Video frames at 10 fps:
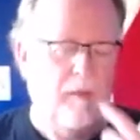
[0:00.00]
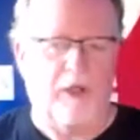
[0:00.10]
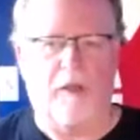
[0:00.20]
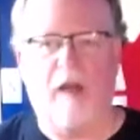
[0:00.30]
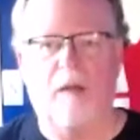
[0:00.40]

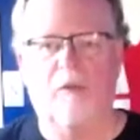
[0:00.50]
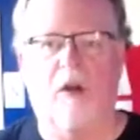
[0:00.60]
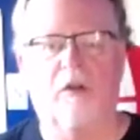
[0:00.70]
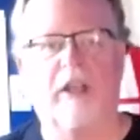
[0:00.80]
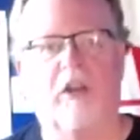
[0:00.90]
But I thought, I'm
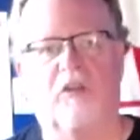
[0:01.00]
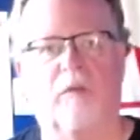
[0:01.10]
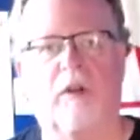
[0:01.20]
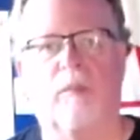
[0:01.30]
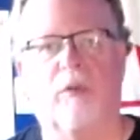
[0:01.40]
going, okay, so
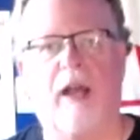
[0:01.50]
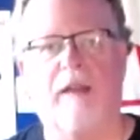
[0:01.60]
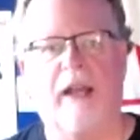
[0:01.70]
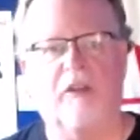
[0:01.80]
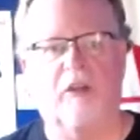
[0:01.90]
if we're going to apply
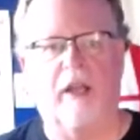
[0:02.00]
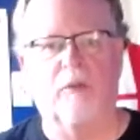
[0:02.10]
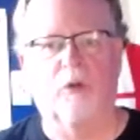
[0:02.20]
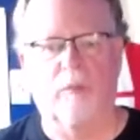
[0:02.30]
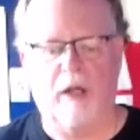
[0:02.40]
that to
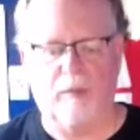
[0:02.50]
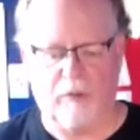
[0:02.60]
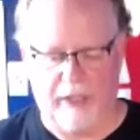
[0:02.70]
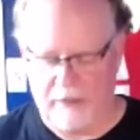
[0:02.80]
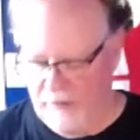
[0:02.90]
like rudimental
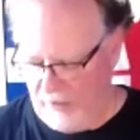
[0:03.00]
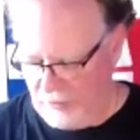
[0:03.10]
playing,